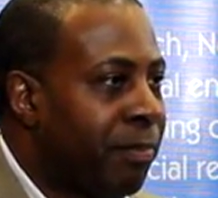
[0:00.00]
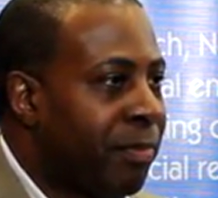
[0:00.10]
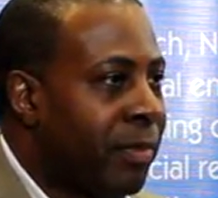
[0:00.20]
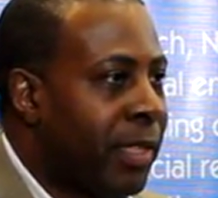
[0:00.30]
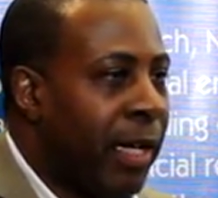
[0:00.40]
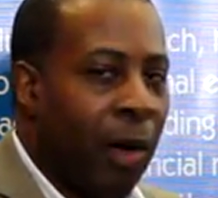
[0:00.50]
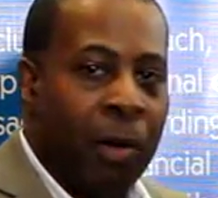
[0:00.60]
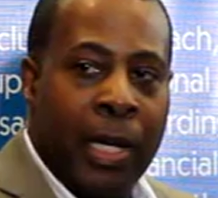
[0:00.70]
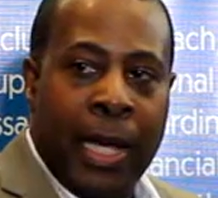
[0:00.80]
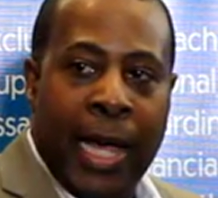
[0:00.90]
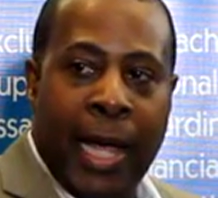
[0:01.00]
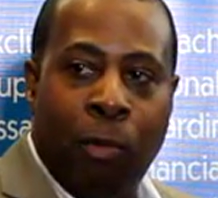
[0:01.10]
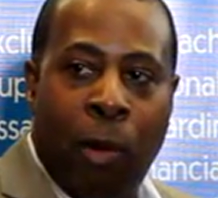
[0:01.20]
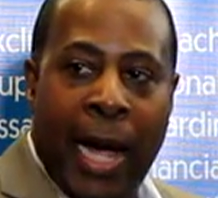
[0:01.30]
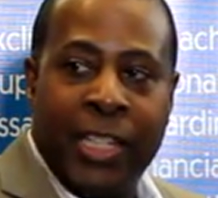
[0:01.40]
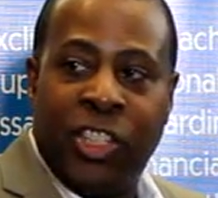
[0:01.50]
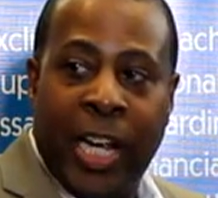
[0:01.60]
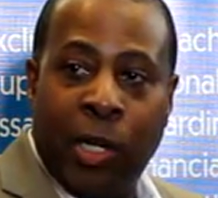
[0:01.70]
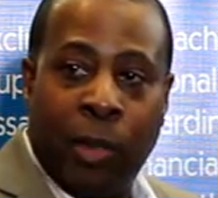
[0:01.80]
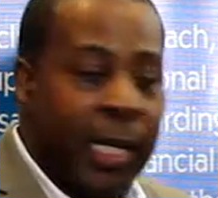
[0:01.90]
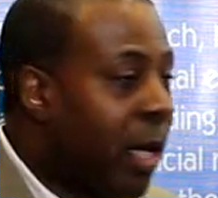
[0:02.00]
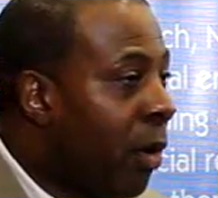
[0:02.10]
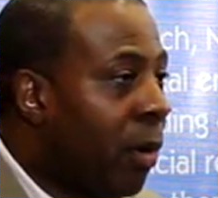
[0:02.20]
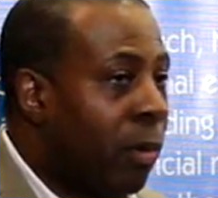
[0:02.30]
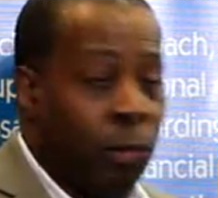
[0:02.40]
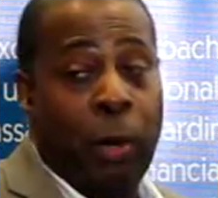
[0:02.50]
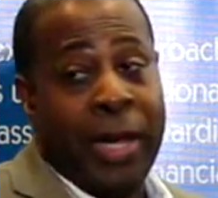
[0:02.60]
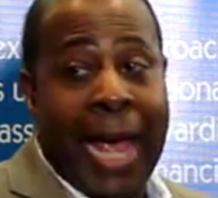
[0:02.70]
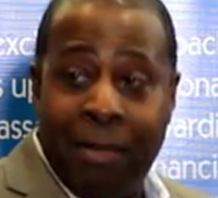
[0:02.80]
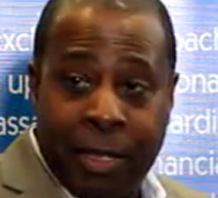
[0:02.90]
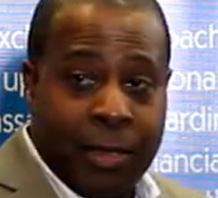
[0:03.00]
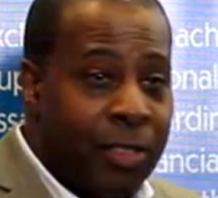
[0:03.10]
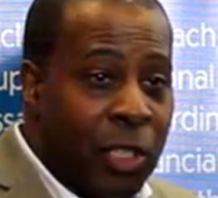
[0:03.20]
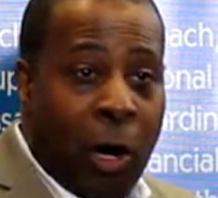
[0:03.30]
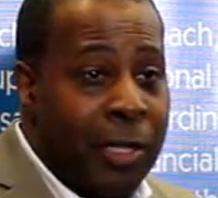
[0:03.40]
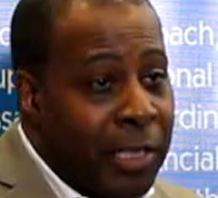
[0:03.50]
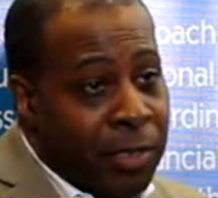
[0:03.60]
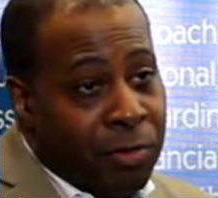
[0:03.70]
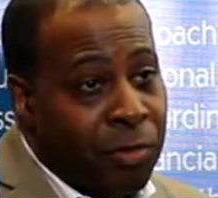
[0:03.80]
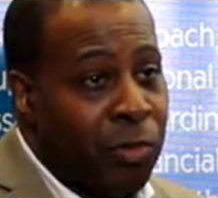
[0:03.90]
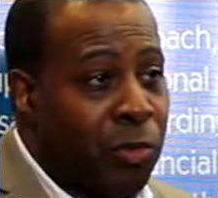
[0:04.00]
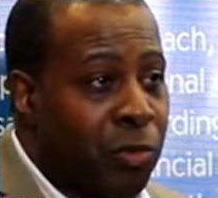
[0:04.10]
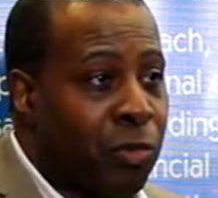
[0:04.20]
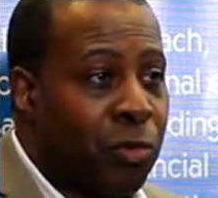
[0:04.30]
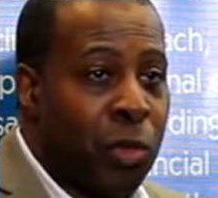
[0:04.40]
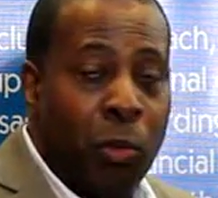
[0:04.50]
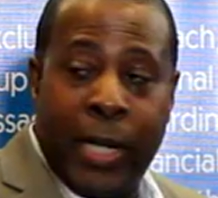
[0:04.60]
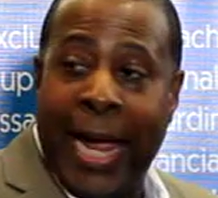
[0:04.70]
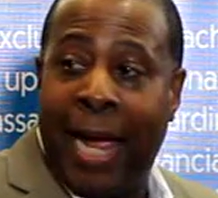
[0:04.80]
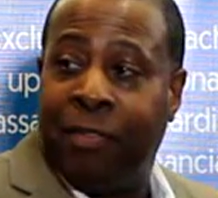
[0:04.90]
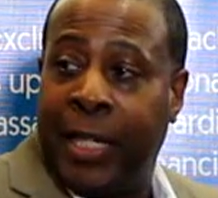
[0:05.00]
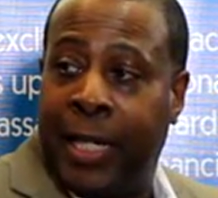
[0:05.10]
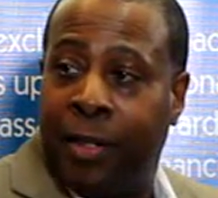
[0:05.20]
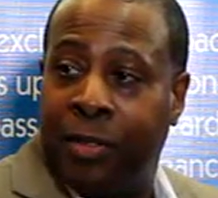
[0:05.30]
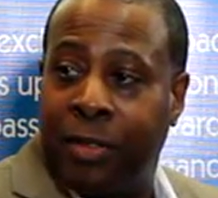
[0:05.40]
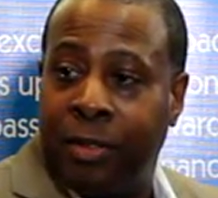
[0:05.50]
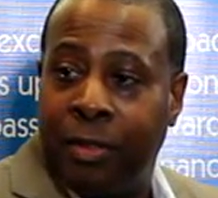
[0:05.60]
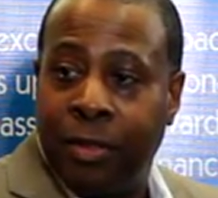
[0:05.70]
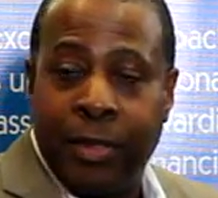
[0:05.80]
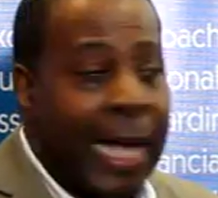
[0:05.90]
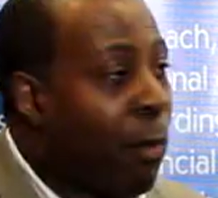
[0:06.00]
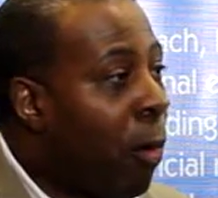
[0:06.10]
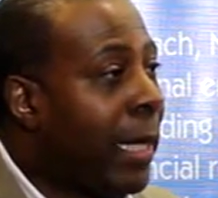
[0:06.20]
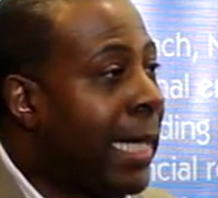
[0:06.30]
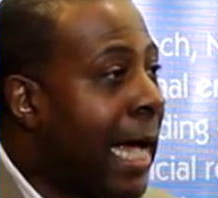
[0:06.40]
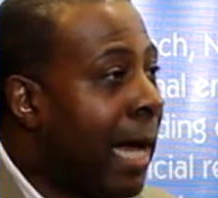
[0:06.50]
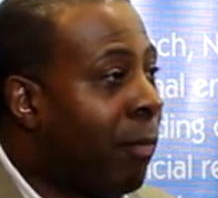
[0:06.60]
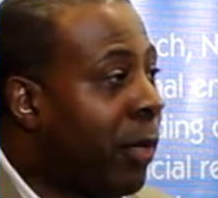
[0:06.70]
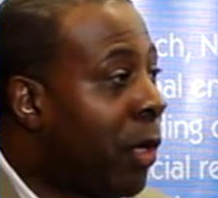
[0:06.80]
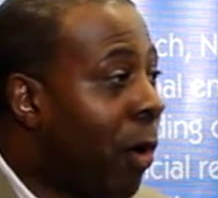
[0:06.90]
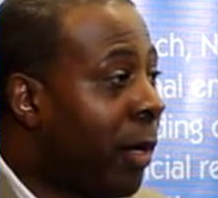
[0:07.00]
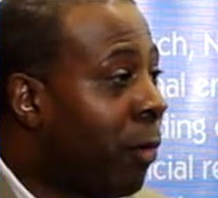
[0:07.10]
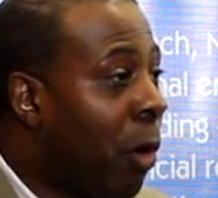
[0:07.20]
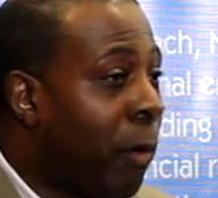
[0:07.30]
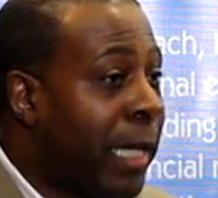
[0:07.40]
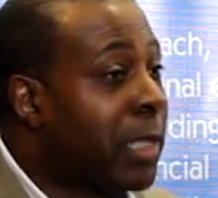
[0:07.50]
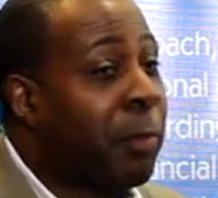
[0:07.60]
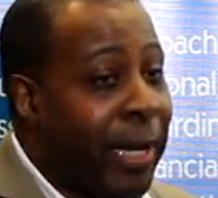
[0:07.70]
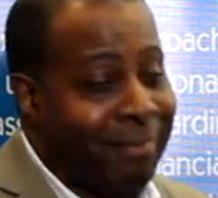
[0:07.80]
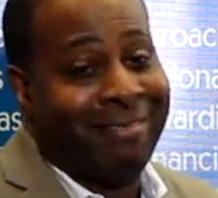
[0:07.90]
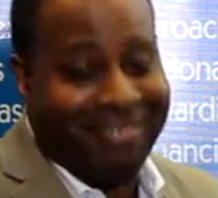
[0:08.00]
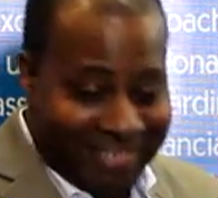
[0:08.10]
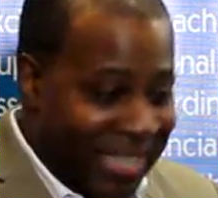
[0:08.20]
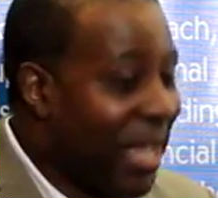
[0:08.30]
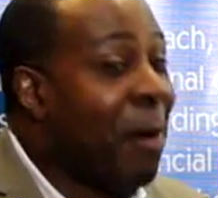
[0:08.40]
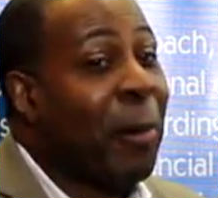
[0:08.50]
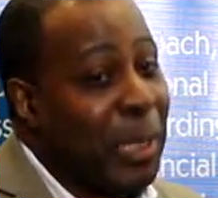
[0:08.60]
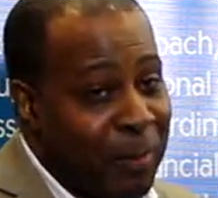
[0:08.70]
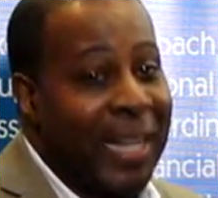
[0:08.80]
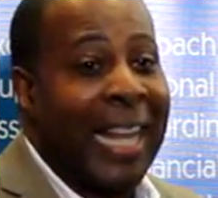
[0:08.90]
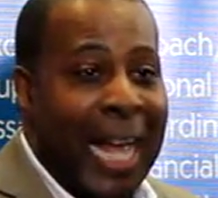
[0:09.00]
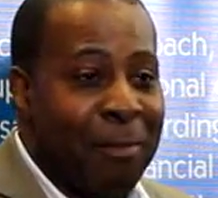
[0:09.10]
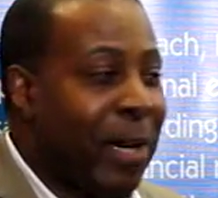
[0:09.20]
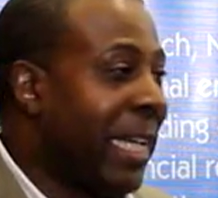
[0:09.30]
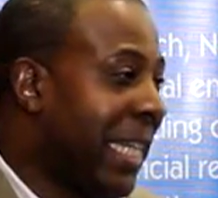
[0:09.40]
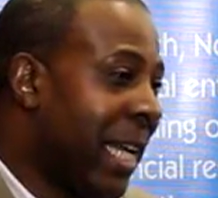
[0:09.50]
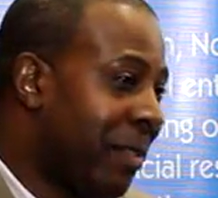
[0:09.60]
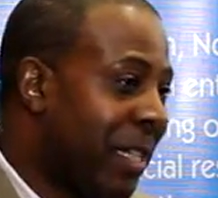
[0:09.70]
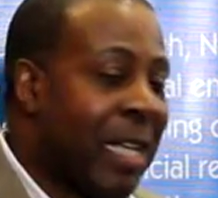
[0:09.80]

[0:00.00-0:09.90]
You know, and why generally, why we haven't charged in two and a half years. Not one dime. We go on the road and spend we spend a lot of money and then